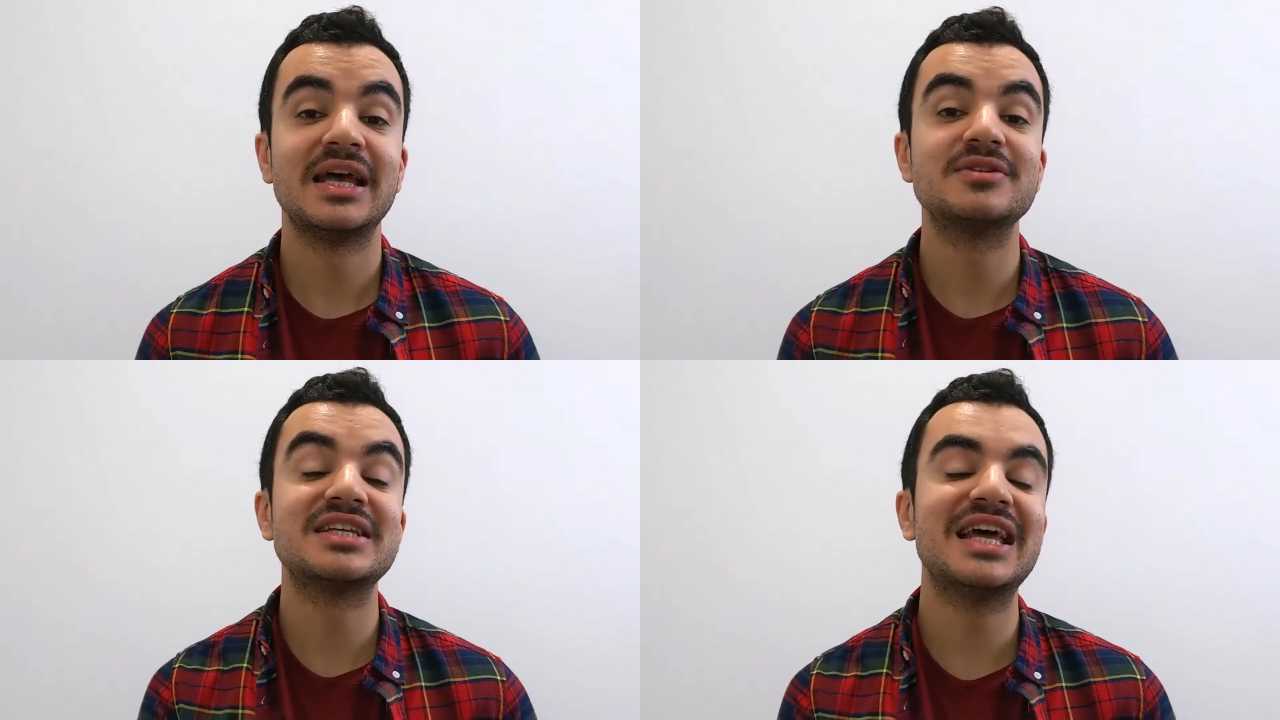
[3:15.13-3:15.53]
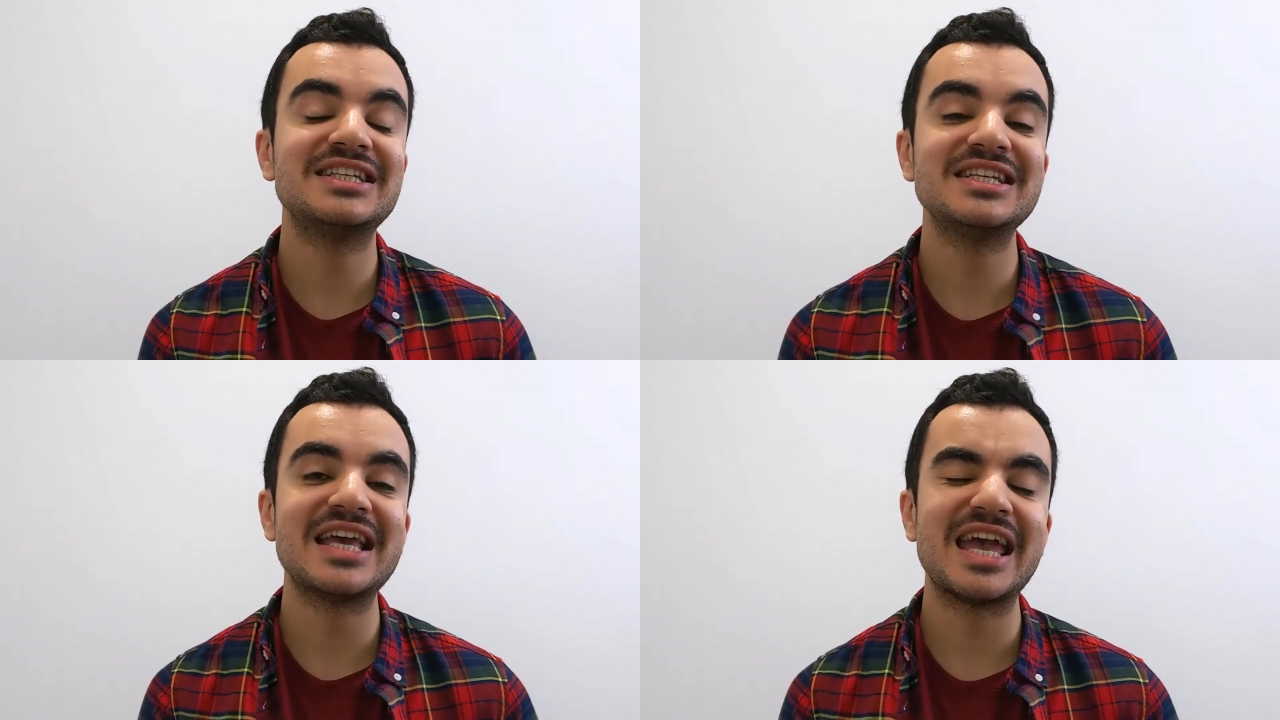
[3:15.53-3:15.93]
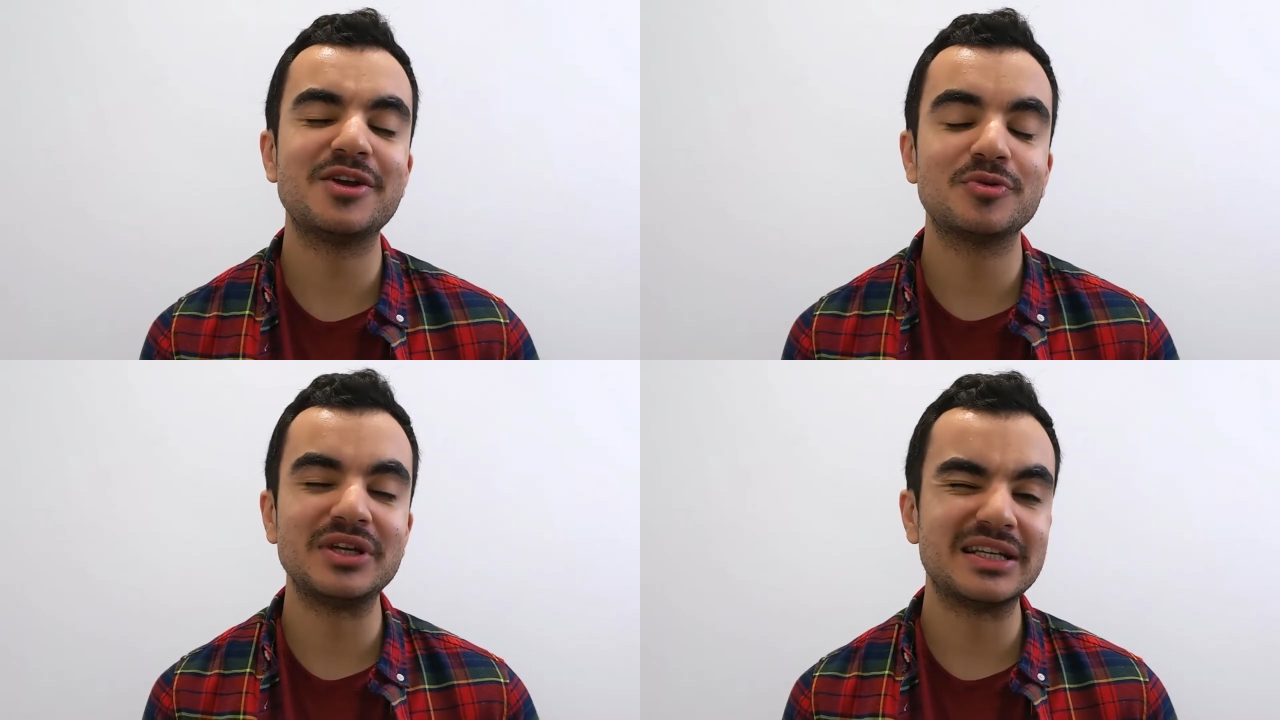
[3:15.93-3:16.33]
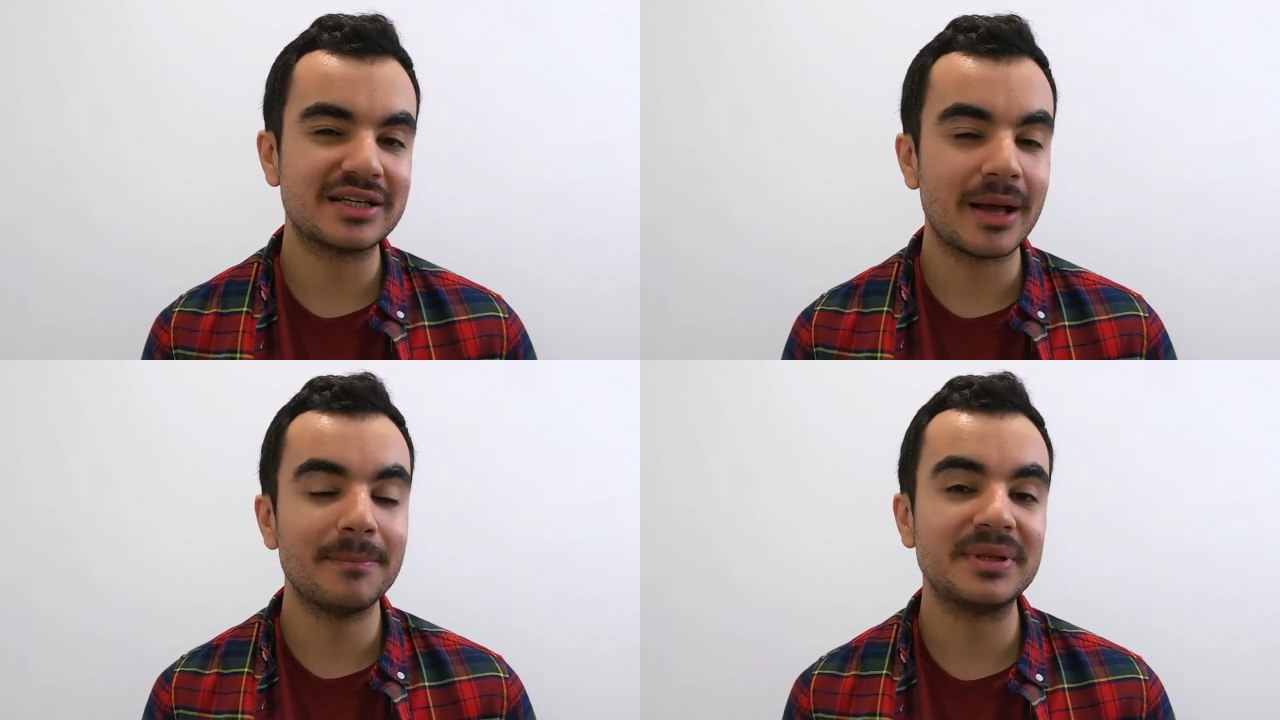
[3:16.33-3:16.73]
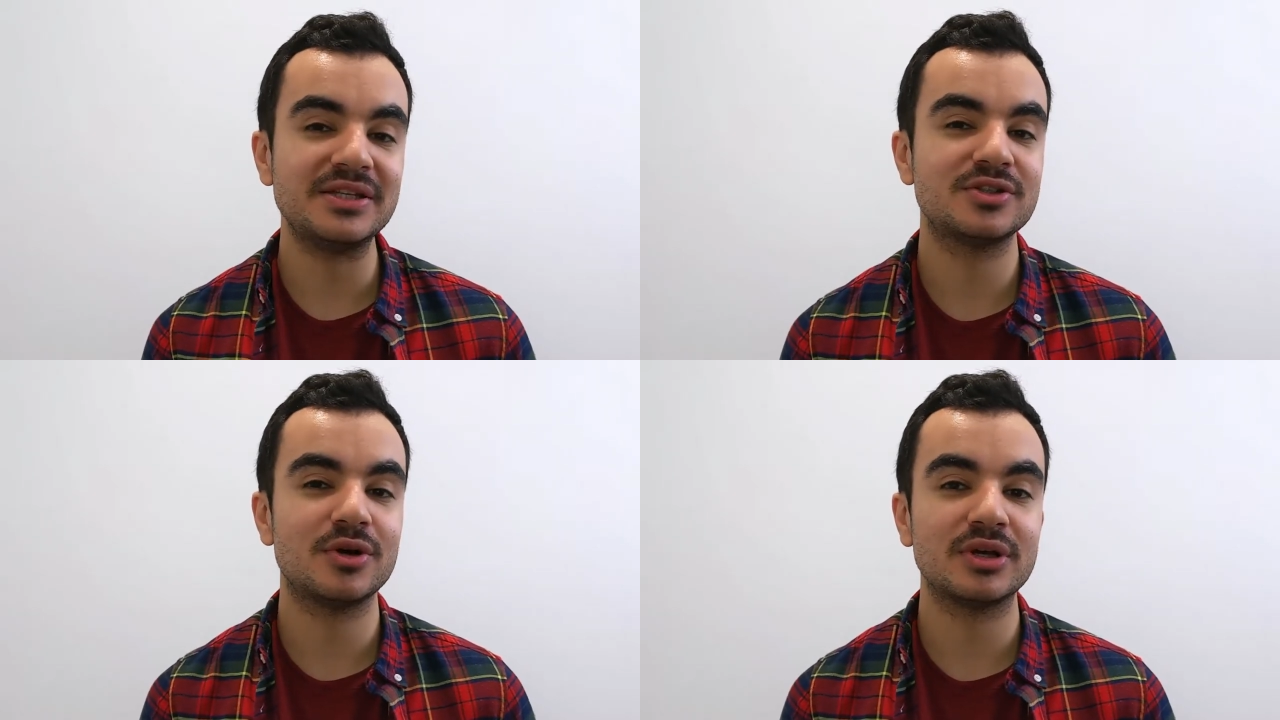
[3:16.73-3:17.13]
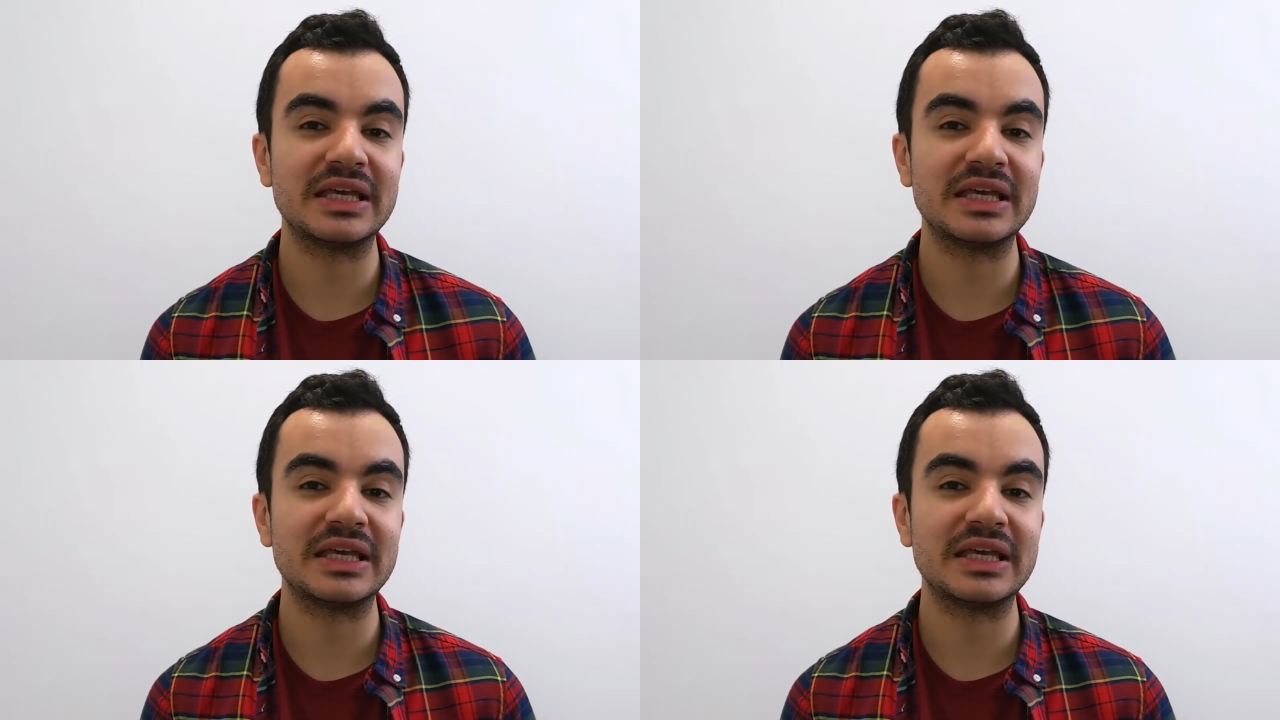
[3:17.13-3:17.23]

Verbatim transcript: Now, selecting a green company stock